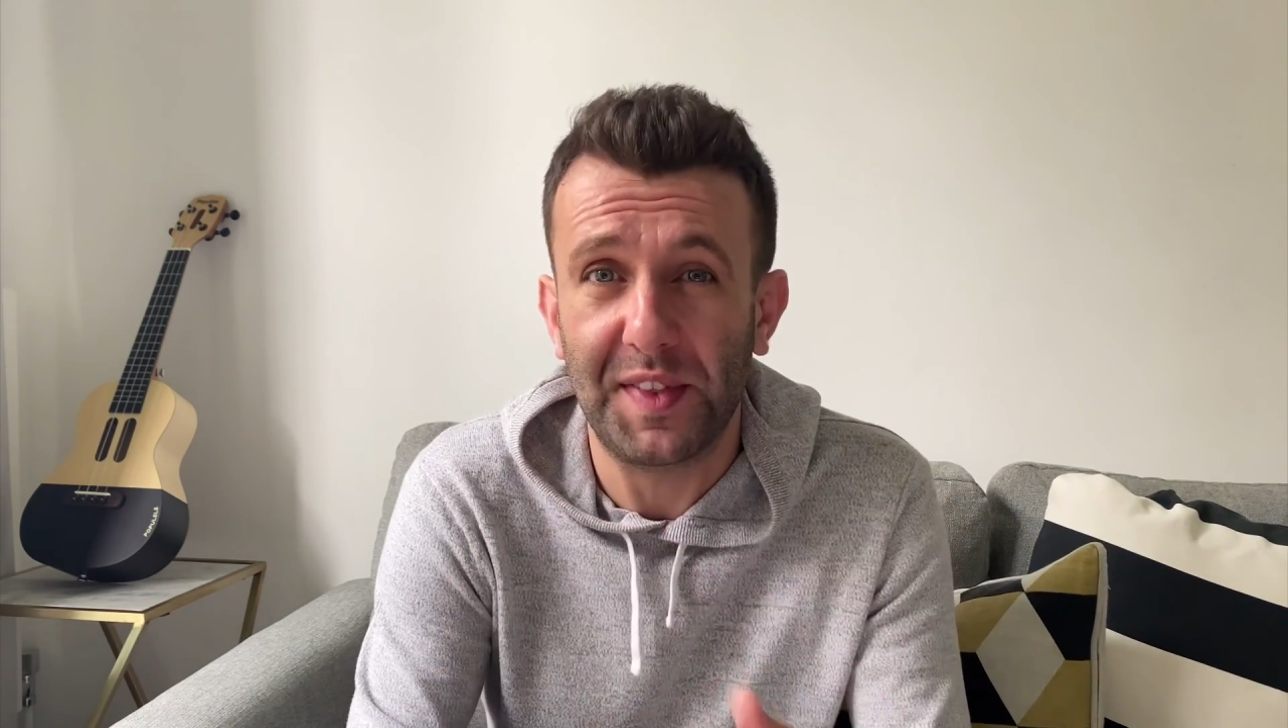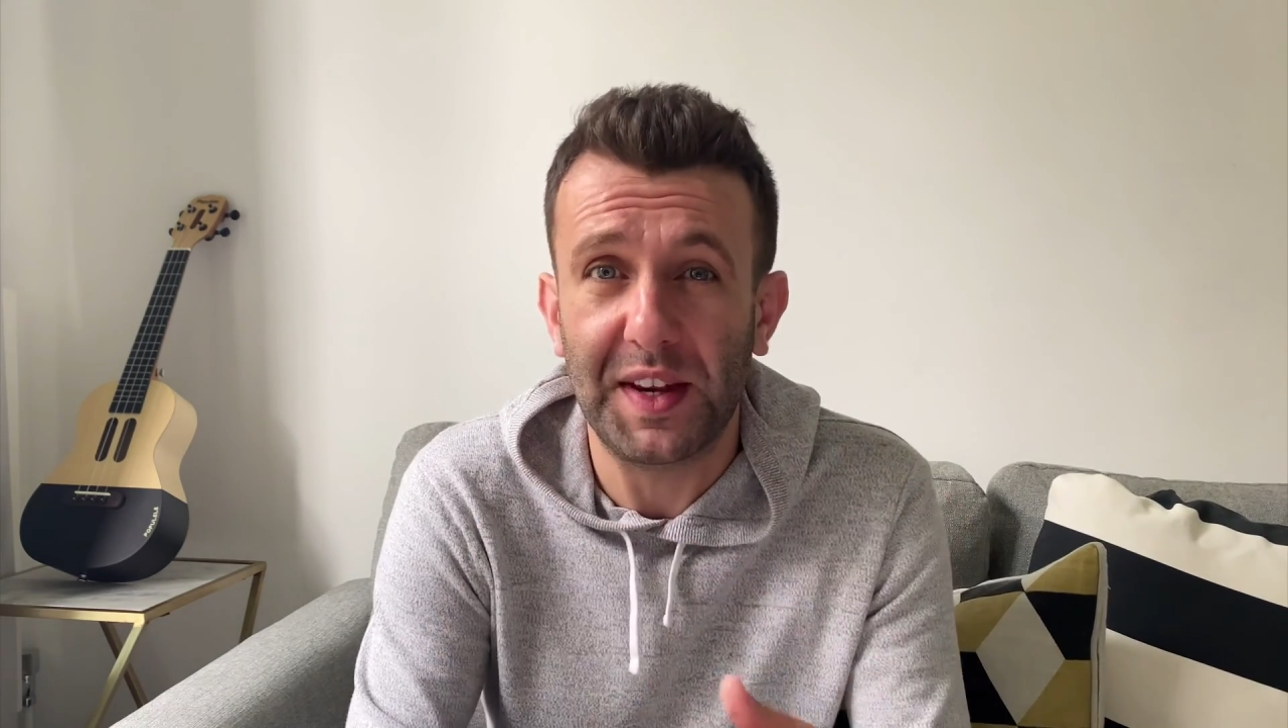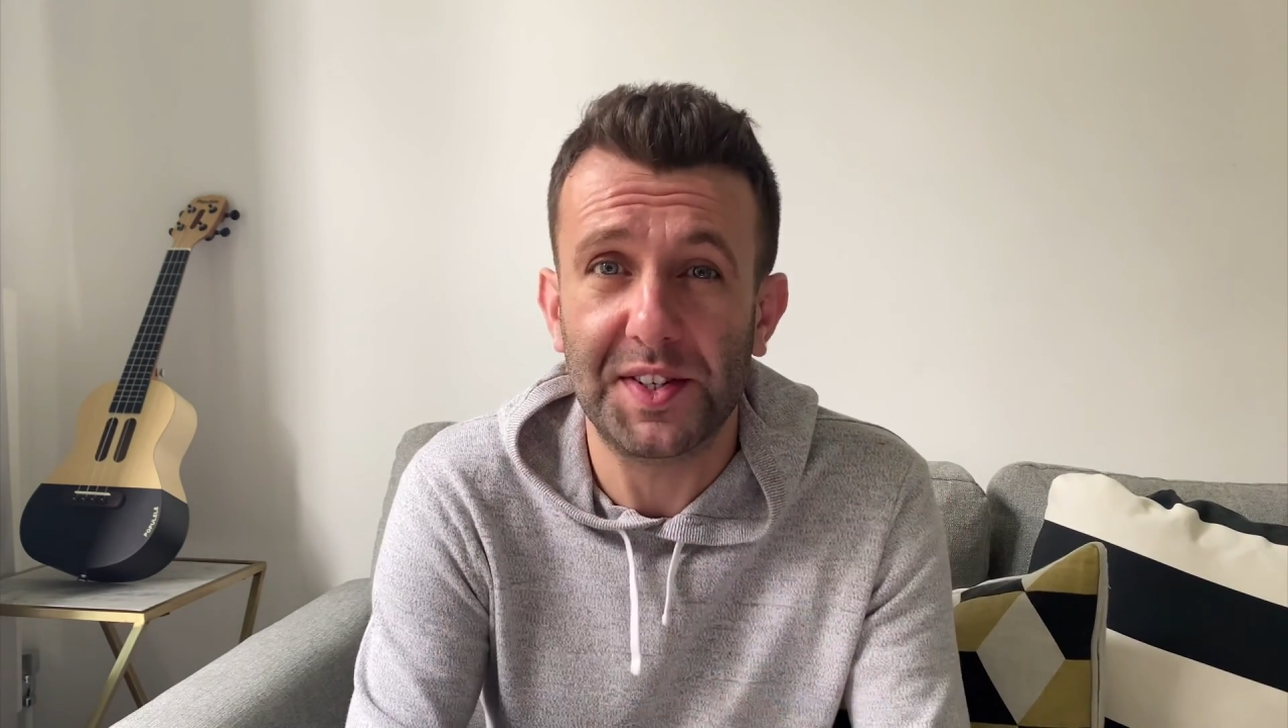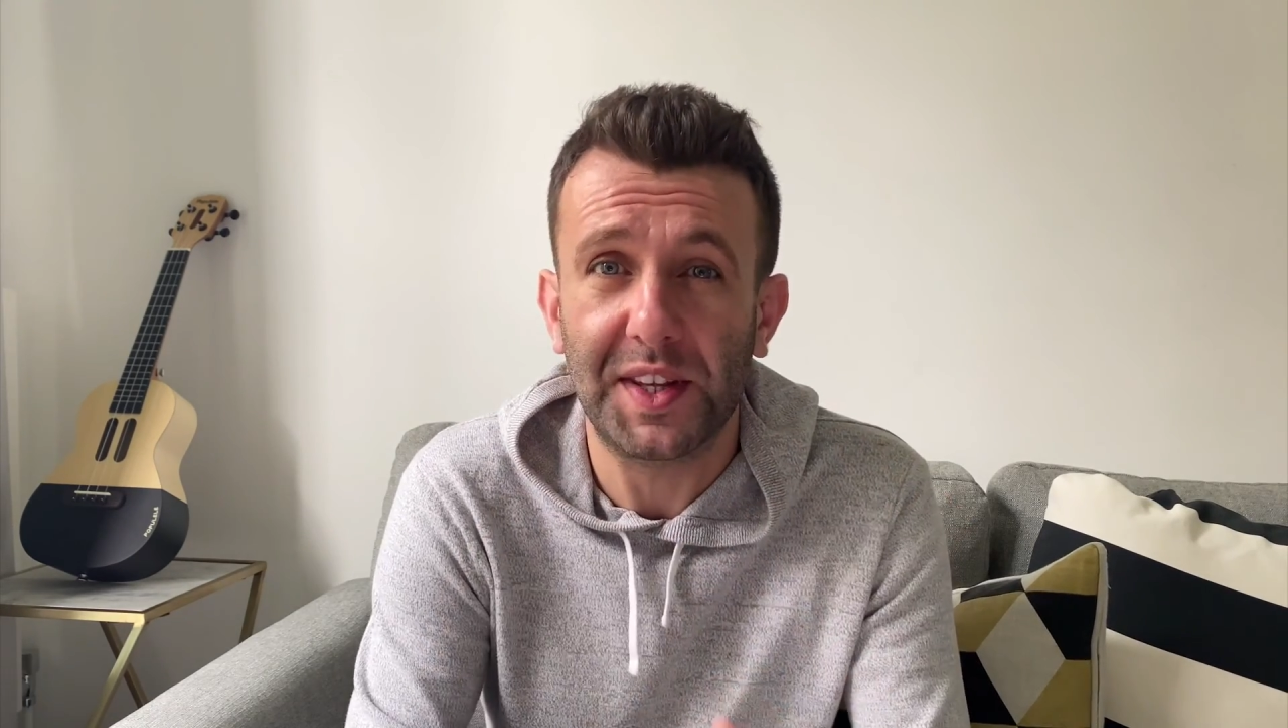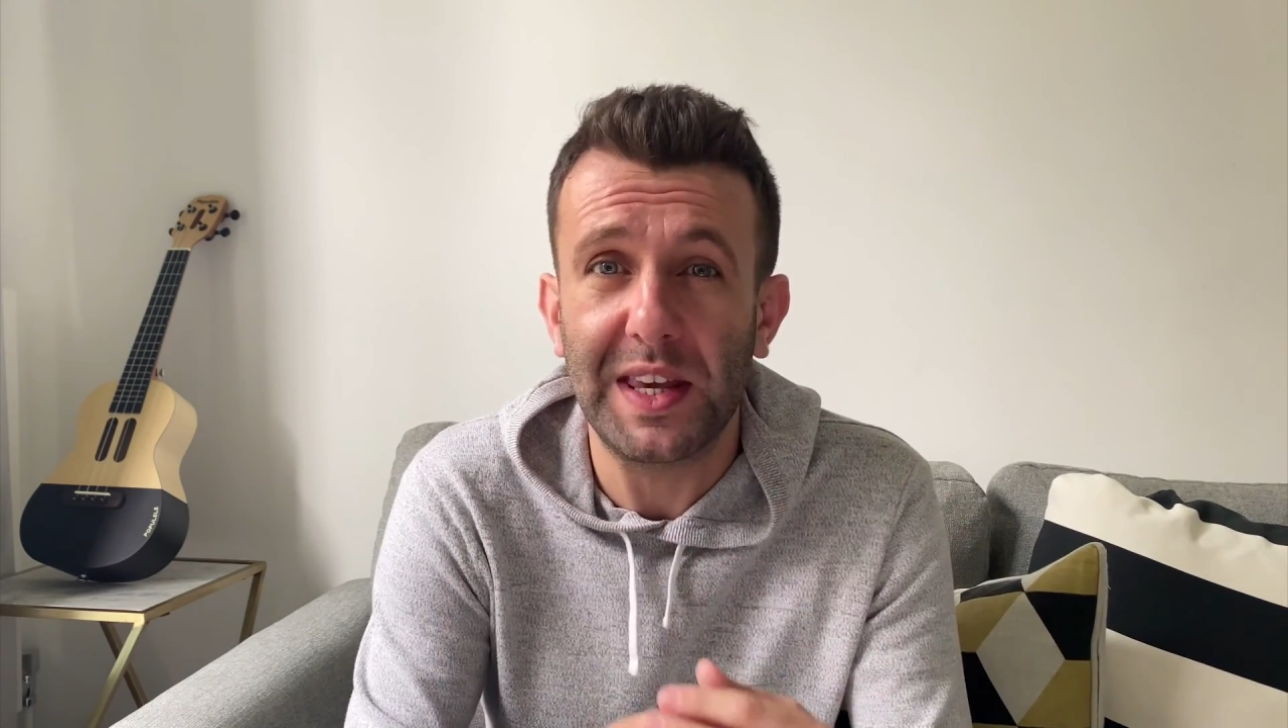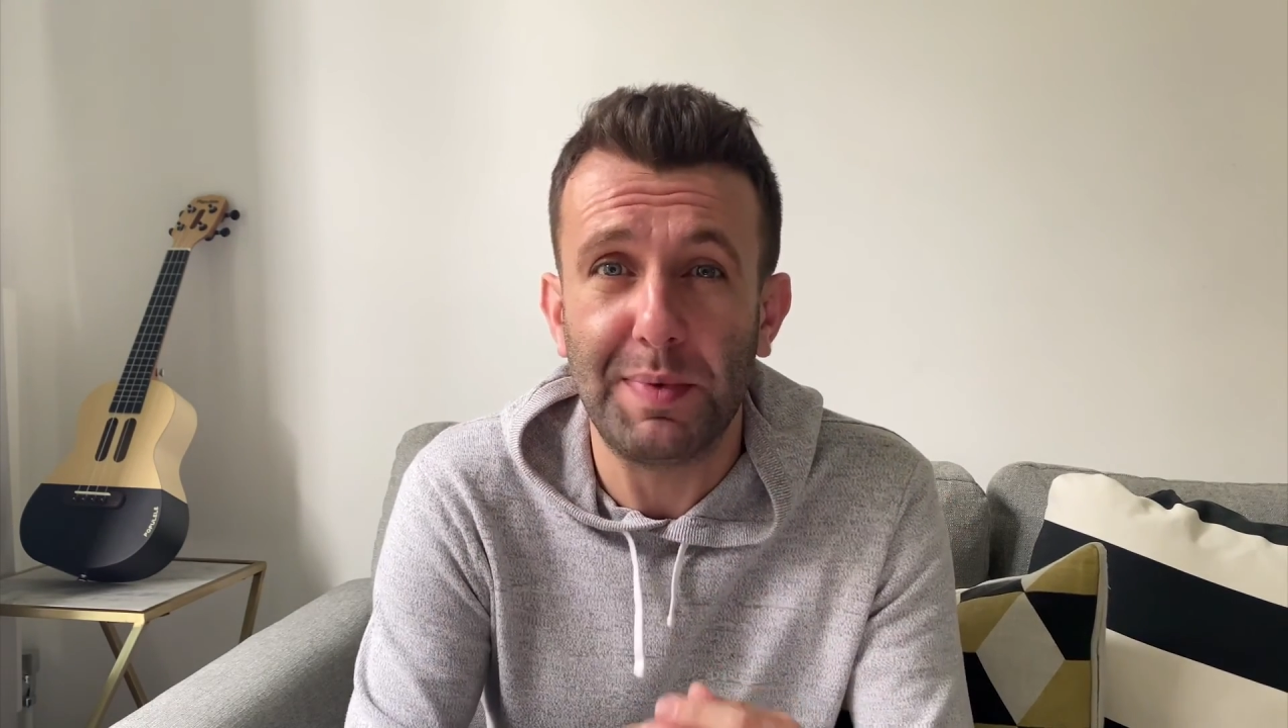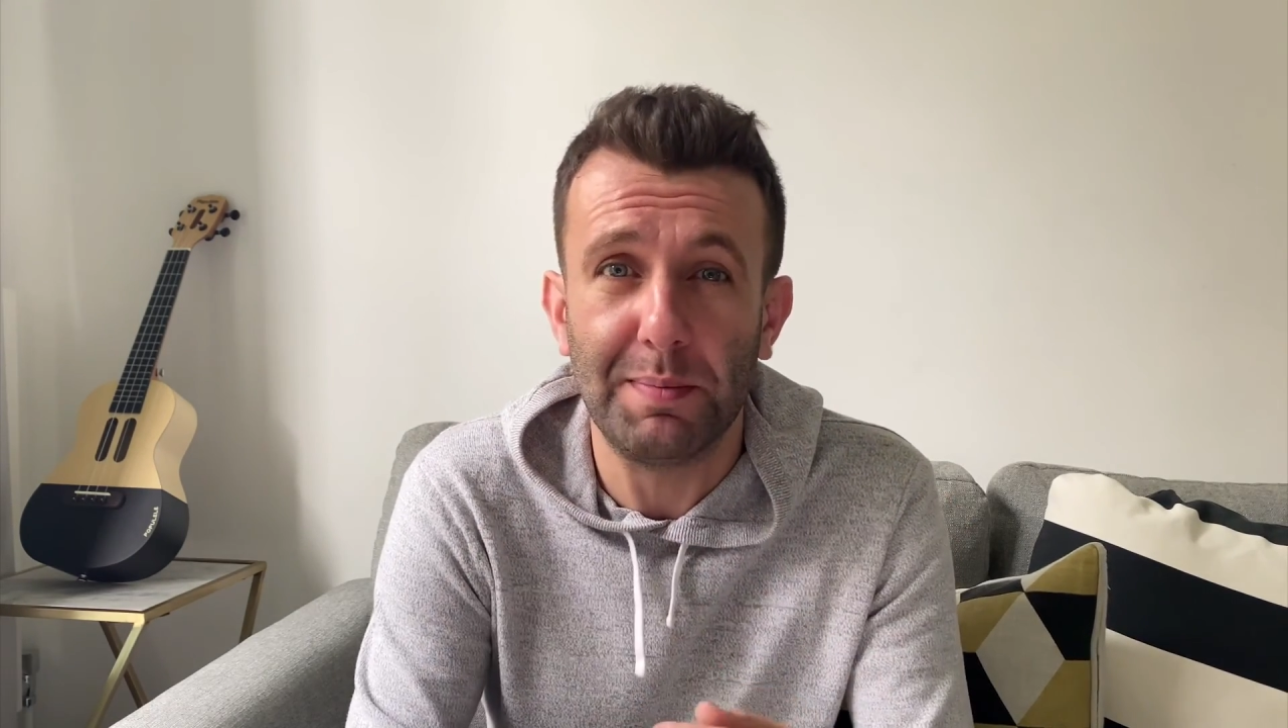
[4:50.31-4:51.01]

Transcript: things to keep in